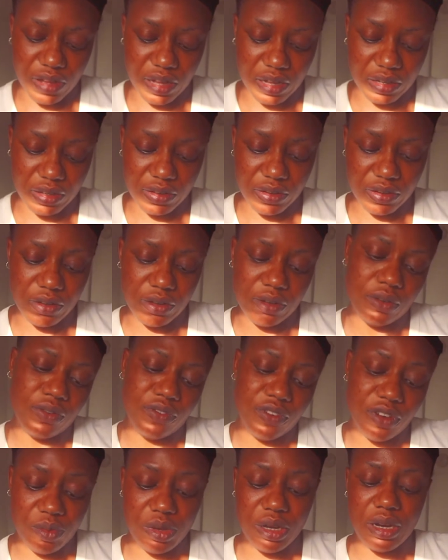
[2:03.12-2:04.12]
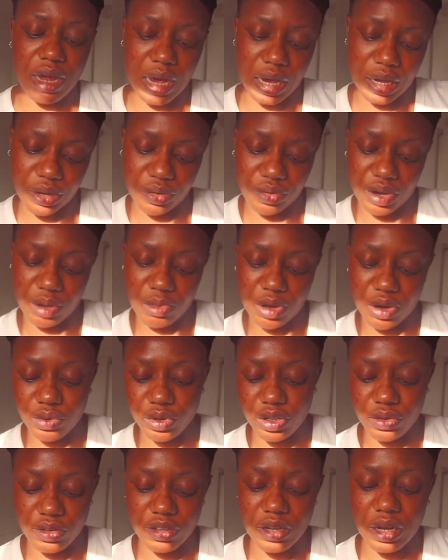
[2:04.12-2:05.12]
pack, Feminine Eye Premium,
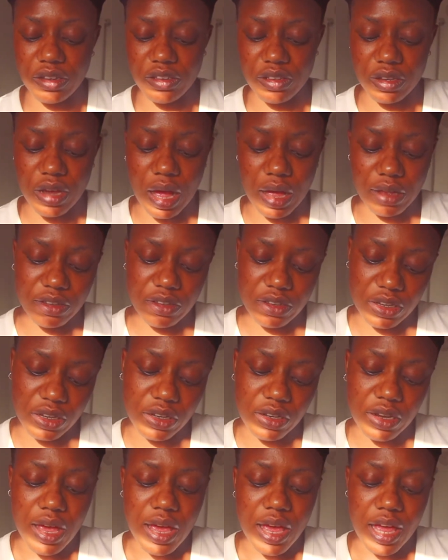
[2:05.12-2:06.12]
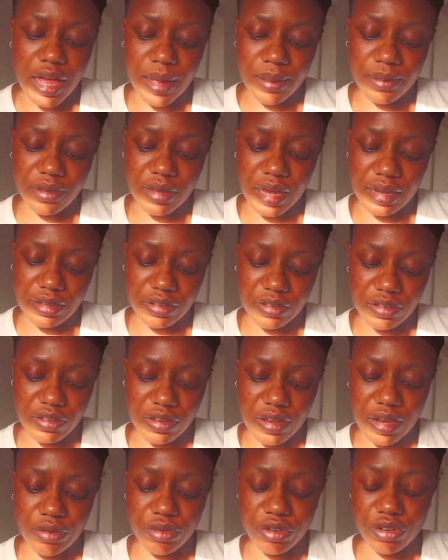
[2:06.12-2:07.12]
which is fantastic acid, it helps lighten
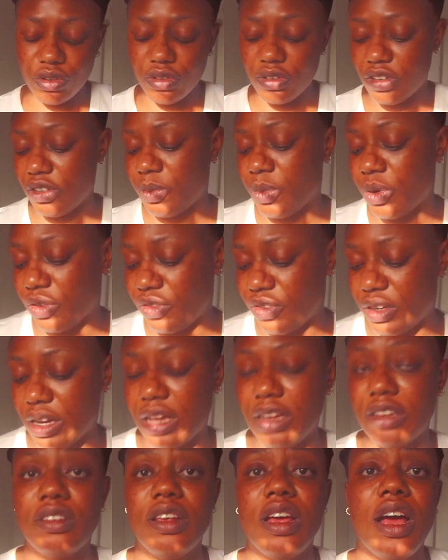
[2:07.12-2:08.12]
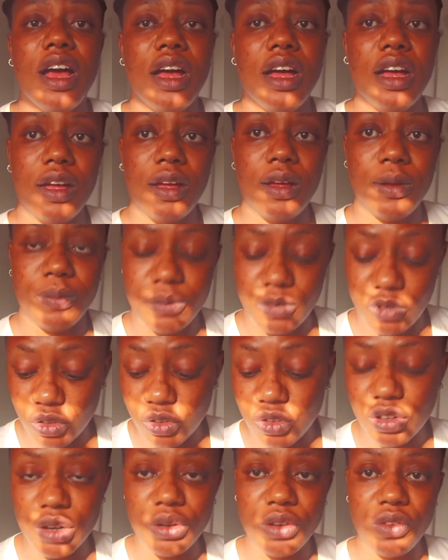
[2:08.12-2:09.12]
skin, reduces puffiness. So
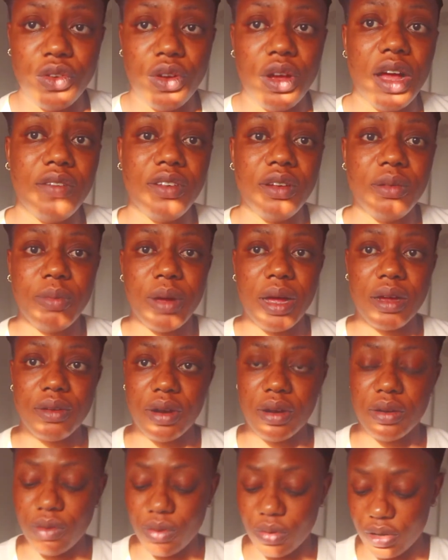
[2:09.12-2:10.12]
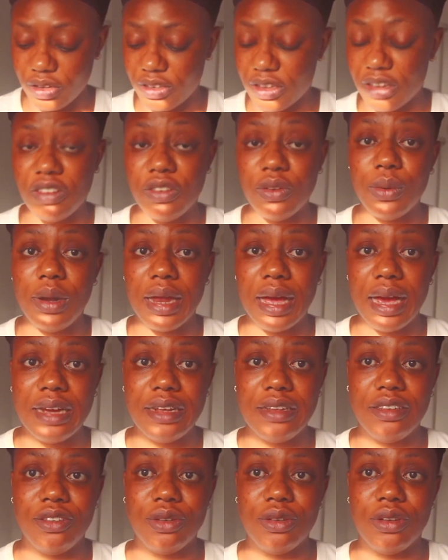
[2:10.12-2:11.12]
sorry if you're having background noise, there's no
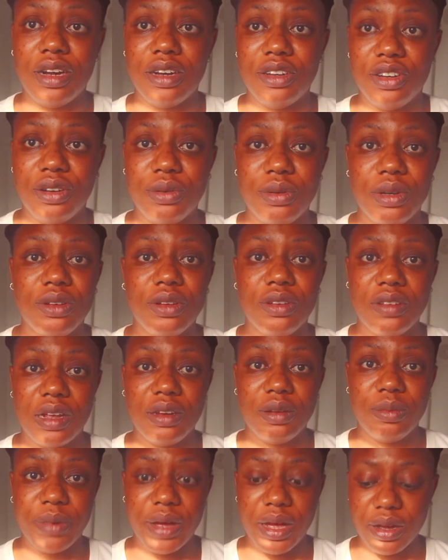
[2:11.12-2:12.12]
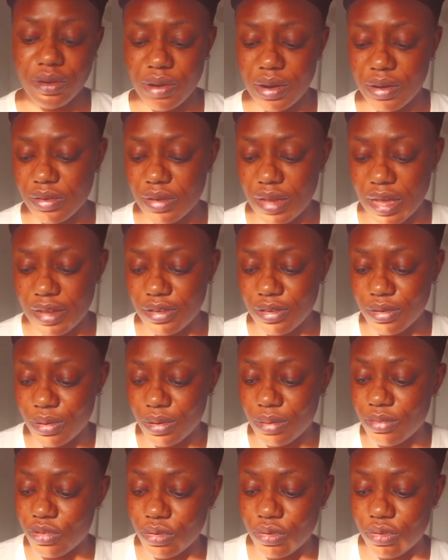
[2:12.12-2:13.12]
light, so there are no windows at the background, guys.
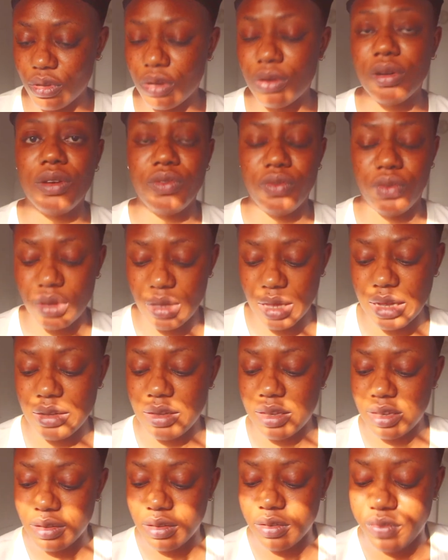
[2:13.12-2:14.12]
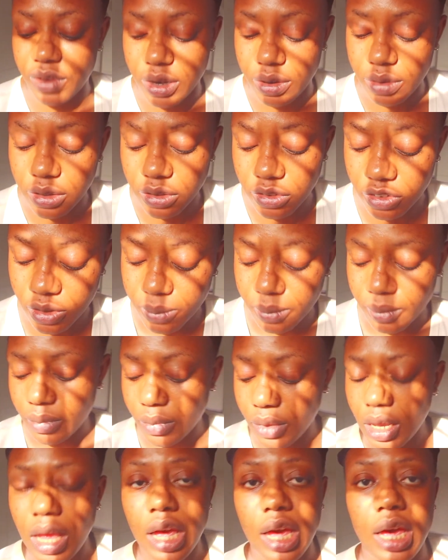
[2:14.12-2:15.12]
So sorry for that interference.
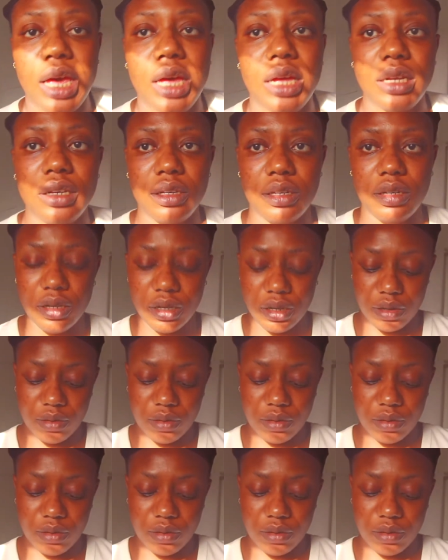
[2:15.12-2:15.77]
And